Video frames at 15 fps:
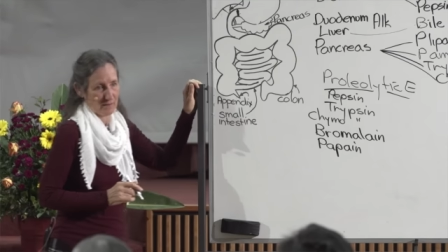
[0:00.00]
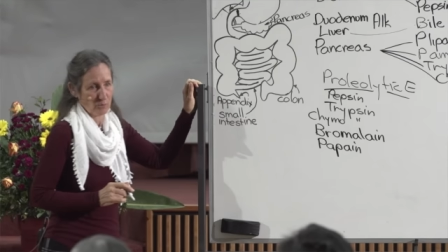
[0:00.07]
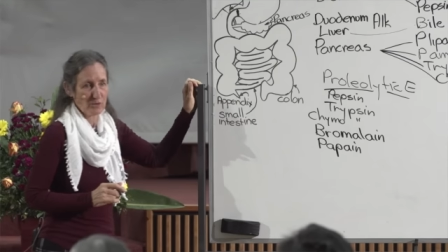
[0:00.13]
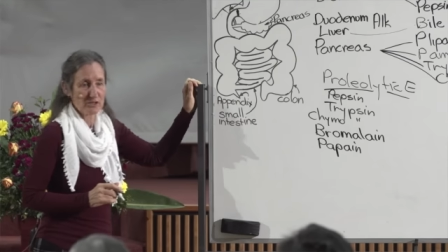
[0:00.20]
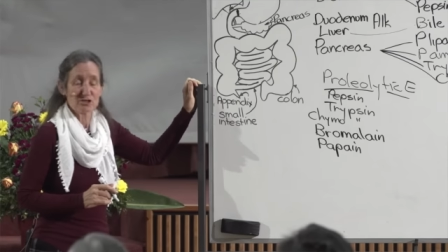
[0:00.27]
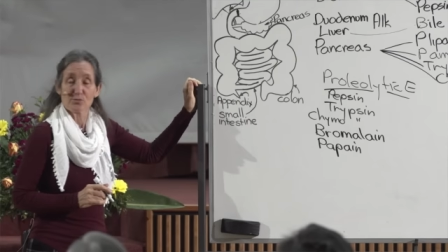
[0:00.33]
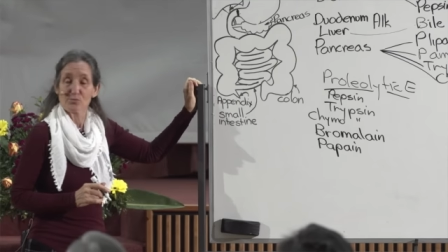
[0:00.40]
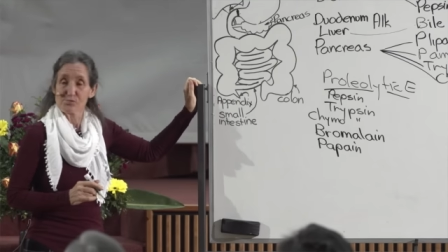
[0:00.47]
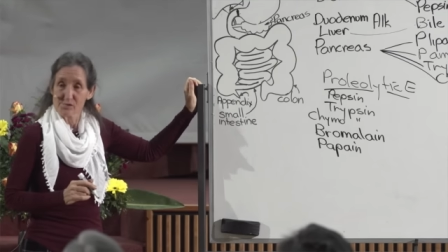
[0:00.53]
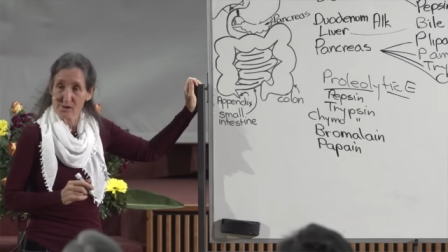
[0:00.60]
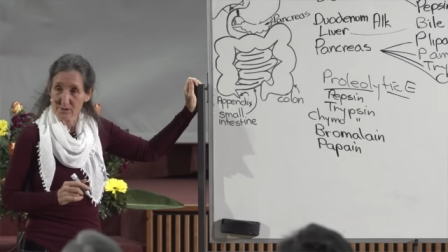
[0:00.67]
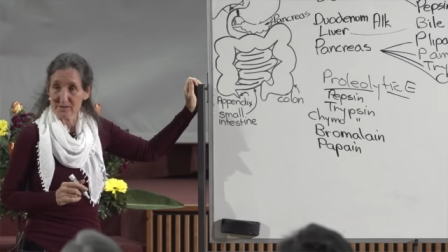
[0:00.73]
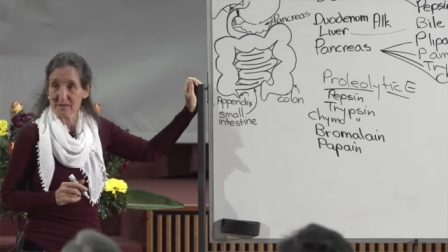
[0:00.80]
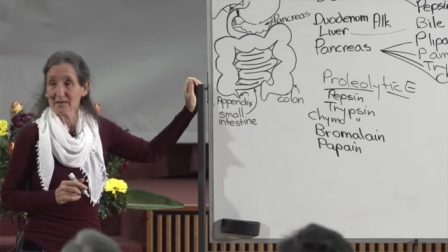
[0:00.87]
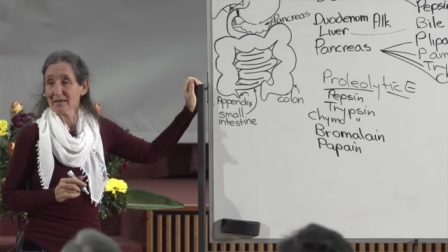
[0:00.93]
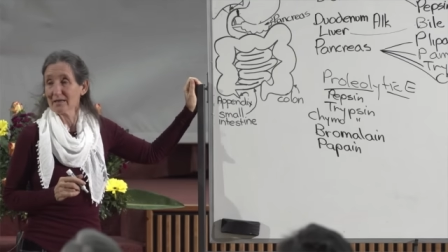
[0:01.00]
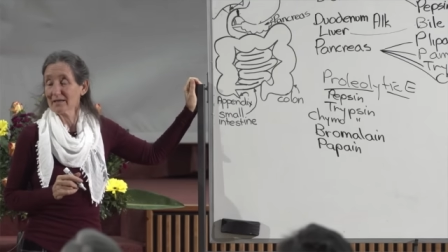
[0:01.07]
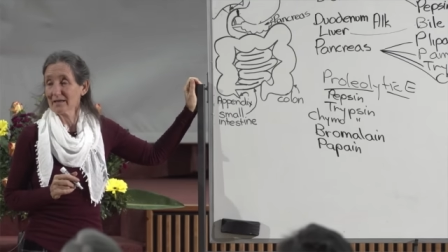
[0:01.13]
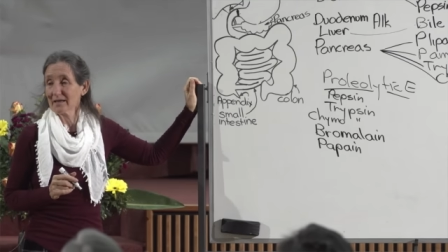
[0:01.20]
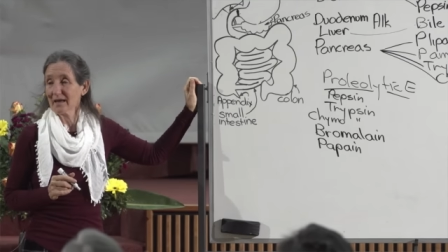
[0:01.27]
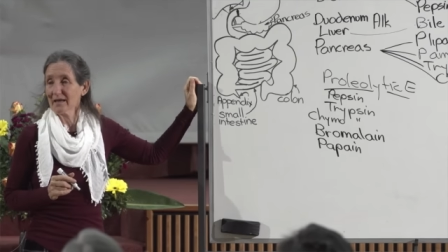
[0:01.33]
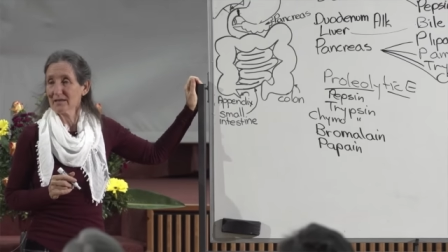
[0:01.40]
which are
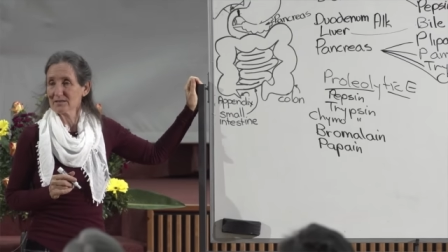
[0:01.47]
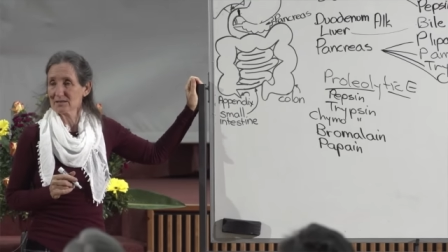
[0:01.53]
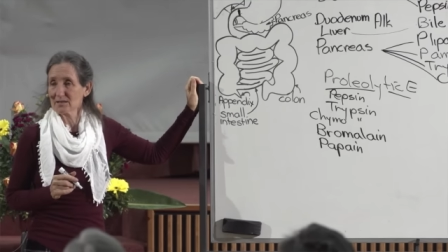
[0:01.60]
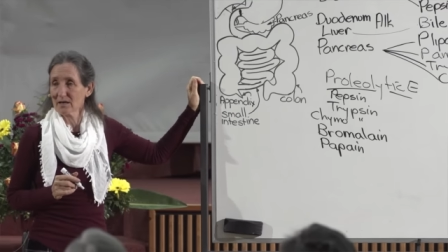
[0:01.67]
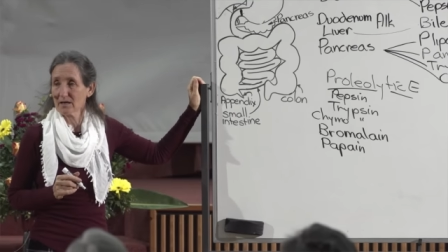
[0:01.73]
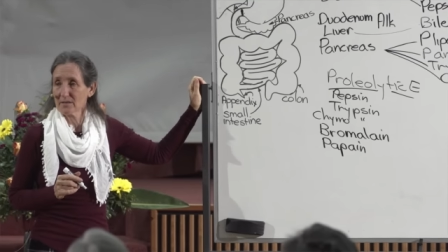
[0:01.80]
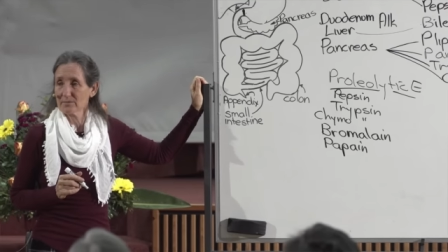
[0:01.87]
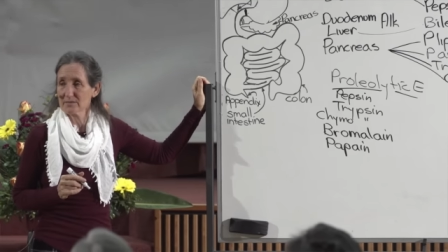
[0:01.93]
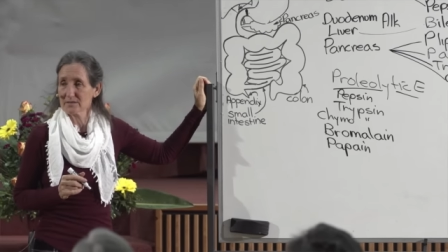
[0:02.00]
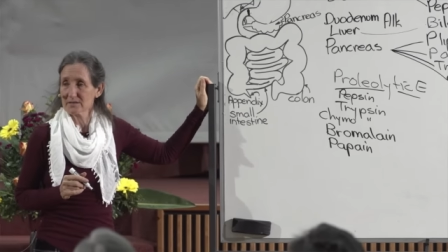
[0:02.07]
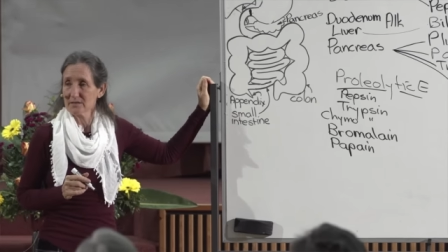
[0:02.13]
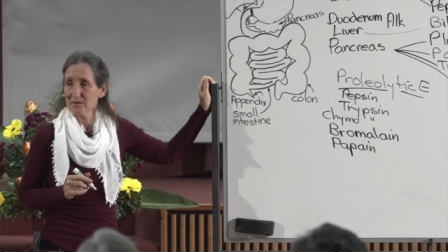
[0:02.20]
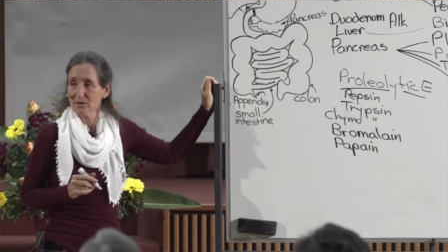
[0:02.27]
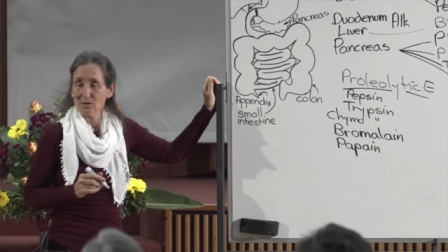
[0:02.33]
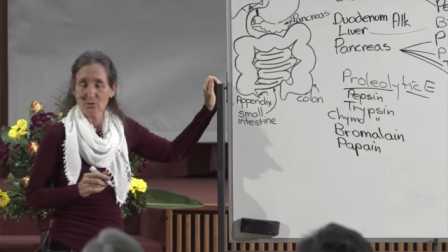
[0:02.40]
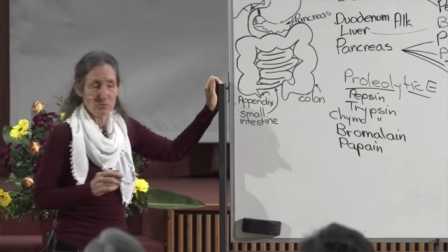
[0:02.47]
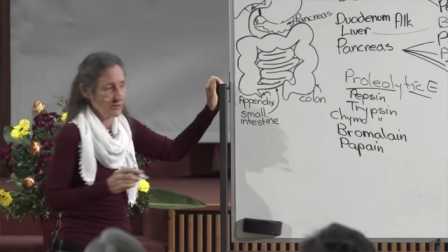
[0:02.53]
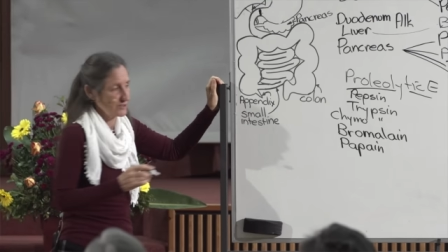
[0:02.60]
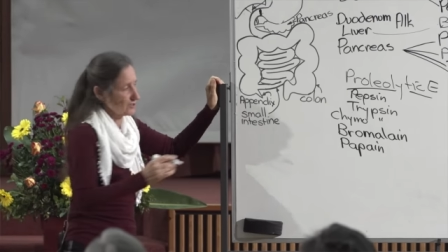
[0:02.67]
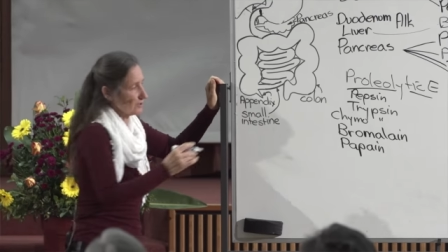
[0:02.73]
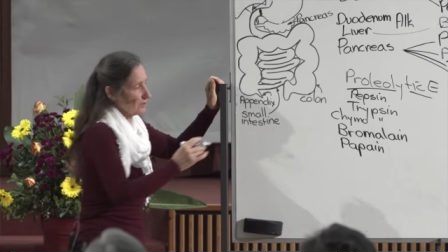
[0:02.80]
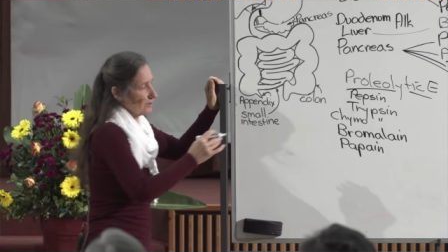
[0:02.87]
proteolytic enzymes,
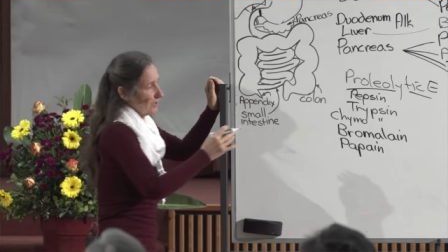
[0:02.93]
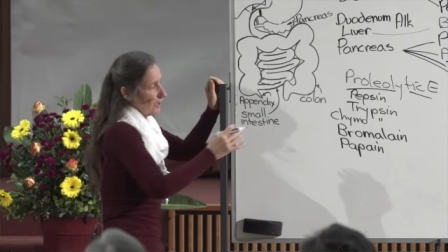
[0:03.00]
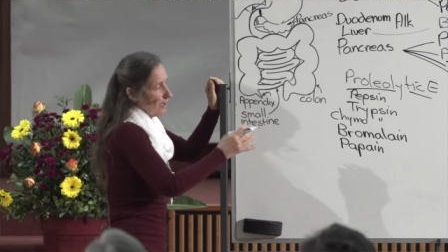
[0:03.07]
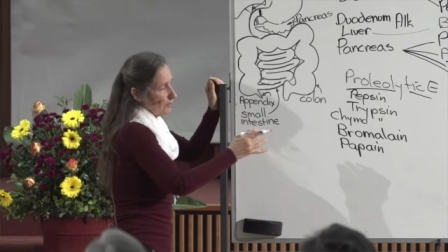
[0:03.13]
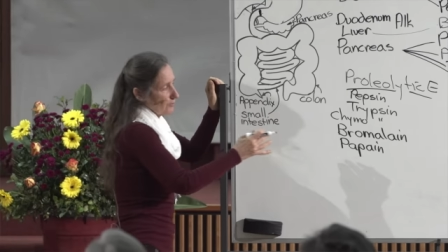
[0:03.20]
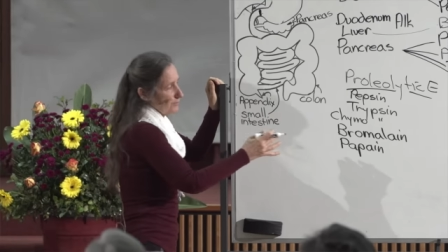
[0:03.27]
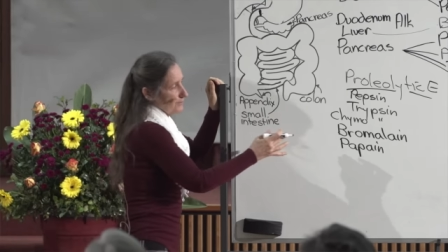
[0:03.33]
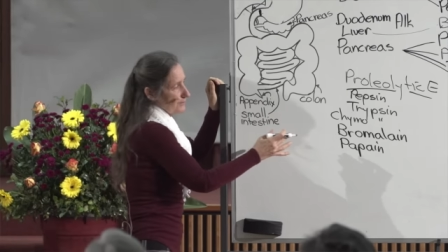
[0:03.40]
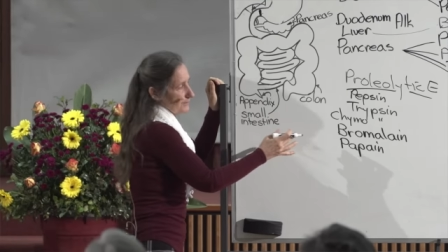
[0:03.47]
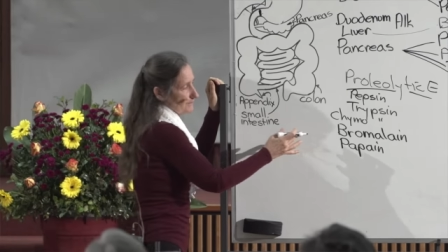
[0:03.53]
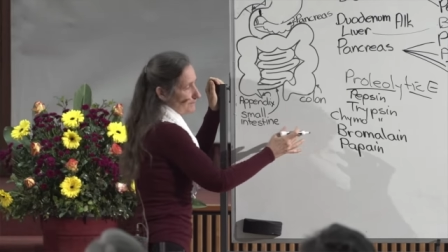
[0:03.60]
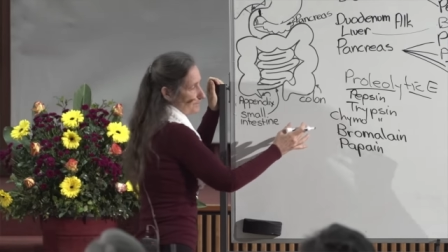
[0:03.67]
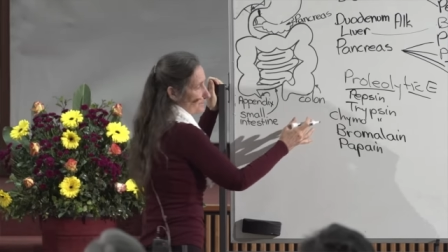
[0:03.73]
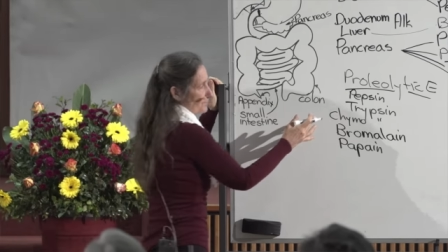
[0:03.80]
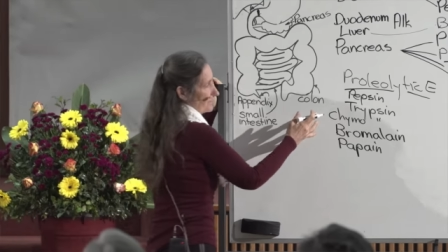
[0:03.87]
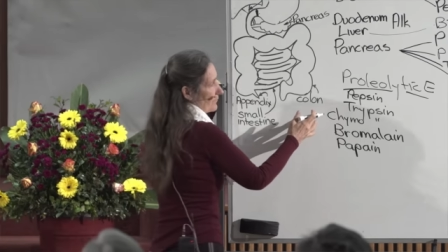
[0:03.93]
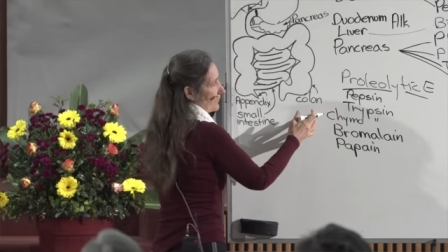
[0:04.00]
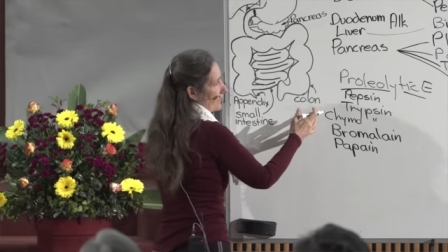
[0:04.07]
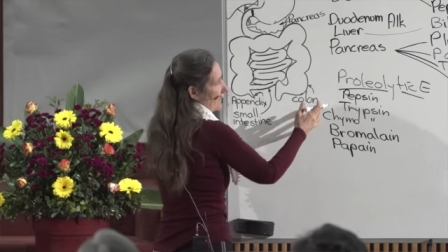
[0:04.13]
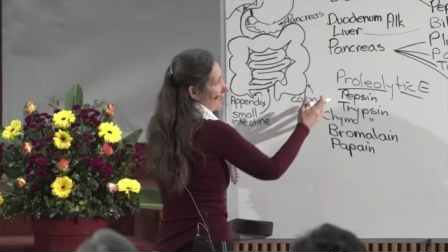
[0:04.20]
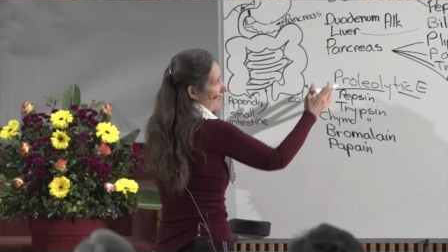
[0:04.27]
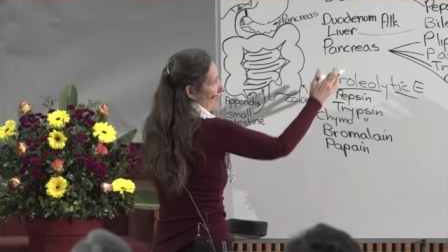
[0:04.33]
which can help
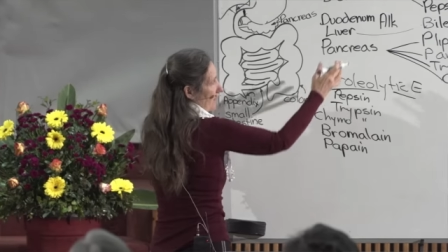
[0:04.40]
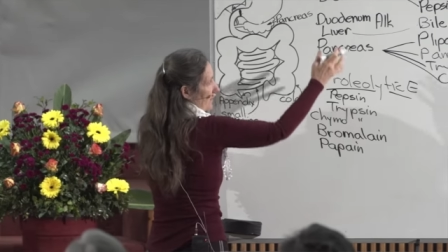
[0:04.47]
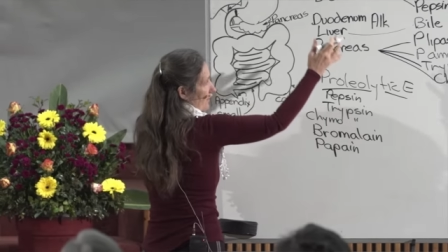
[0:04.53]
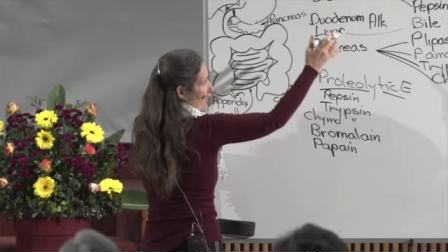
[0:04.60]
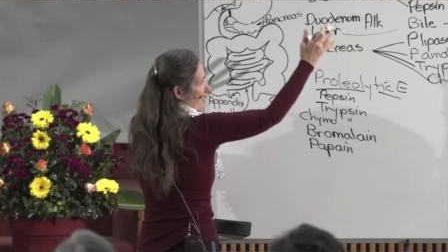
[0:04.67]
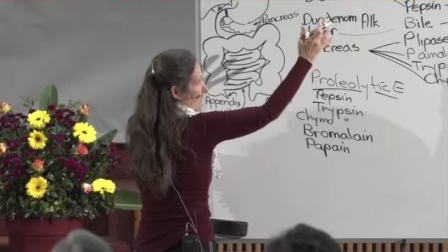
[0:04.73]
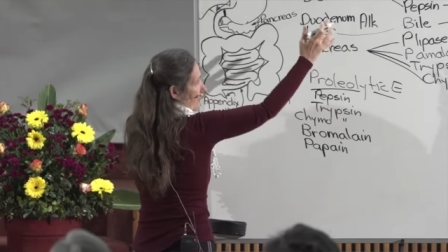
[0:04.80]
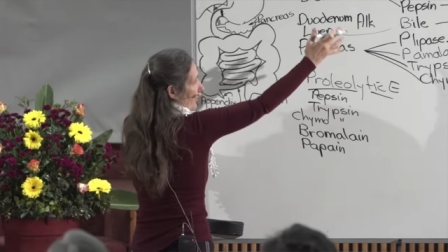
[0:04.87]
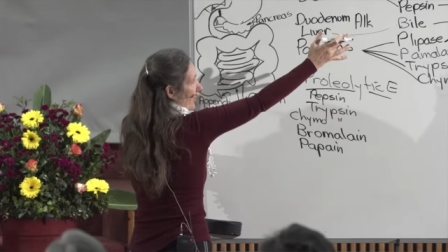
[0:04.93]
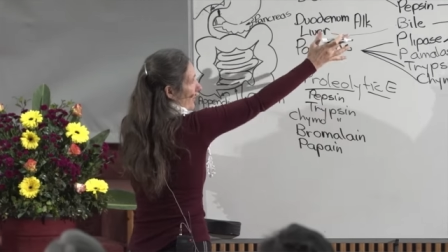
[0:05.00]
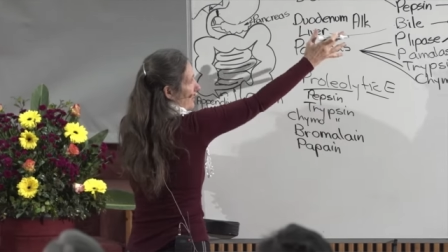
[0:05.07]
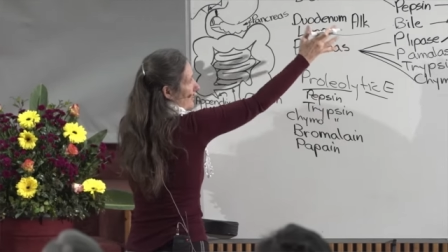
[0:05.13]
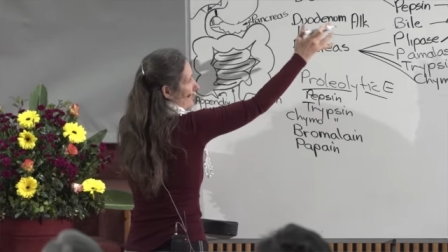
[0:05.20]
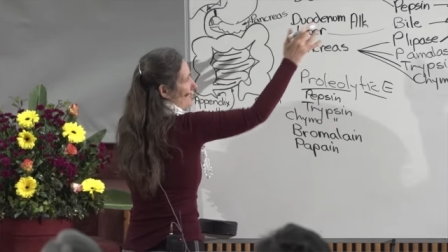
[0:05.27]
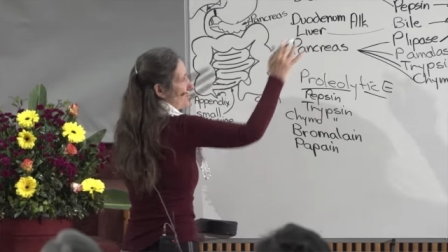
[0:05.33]
in the final